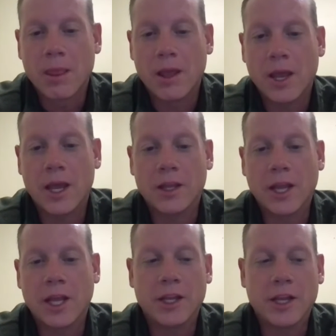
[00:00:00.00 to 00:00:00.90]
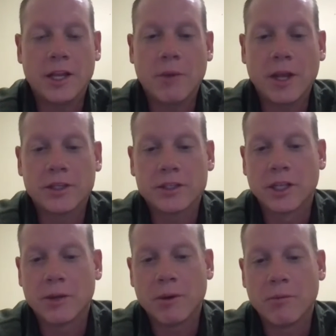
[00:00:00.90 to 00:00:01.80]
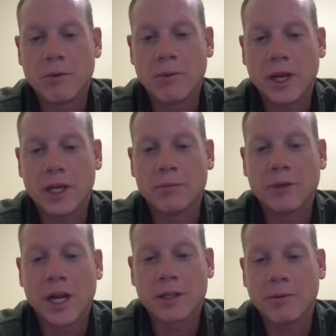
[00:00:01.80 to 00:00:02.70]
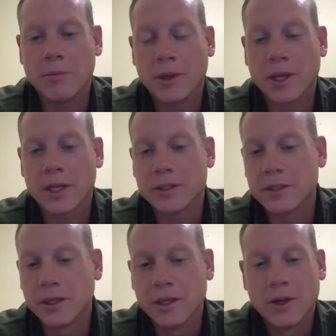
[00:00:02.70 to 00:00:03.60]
and you need to make just a little bit more money, come talk to me, because